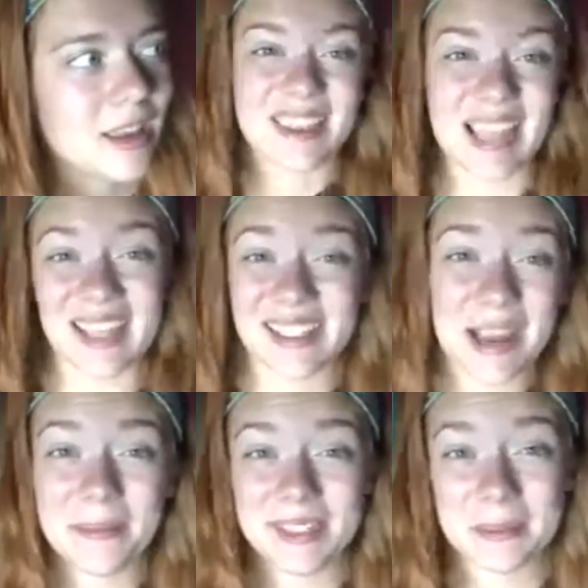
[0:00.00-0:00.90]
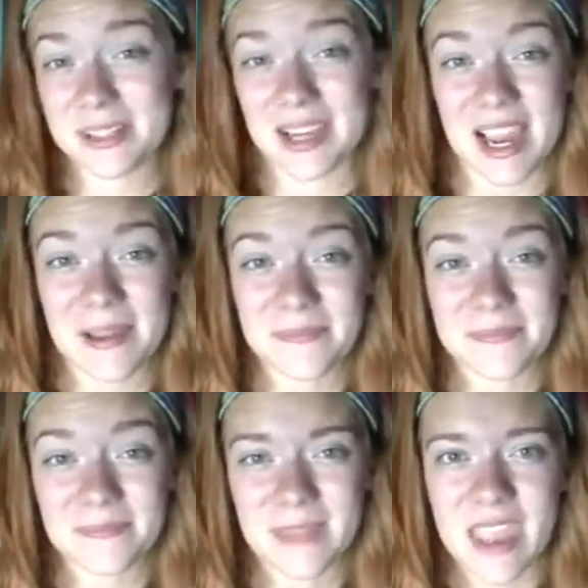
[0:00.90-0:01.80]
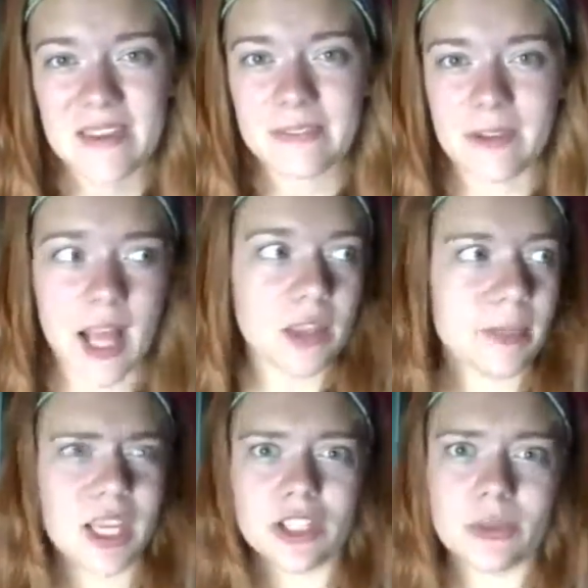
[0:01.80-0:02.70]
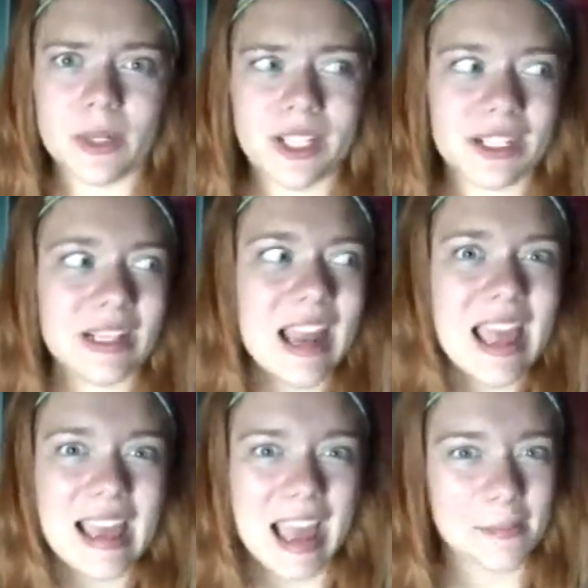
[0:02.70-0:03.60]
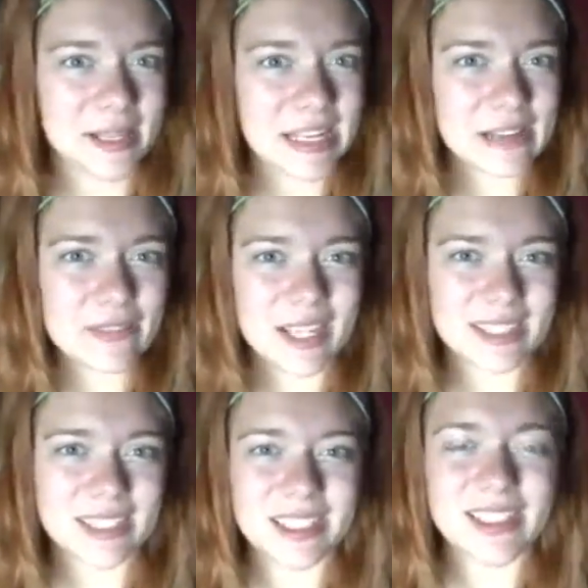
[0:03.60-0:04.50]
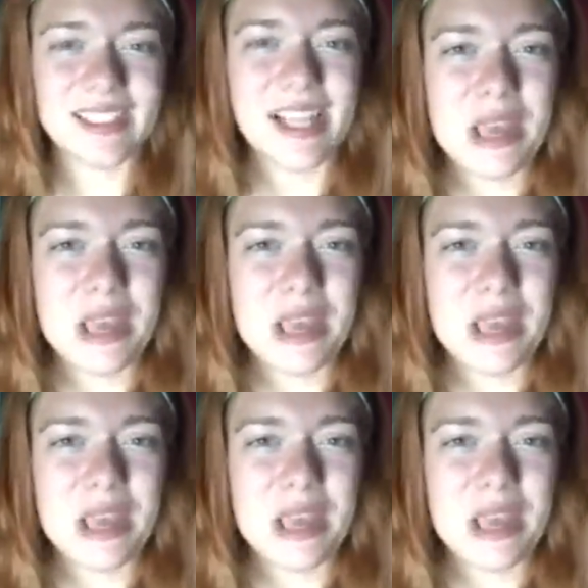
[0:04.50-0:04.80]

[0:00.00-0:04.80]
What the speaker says: Like, comment, subscribe. Follow me on Twitter at McKenna Foster.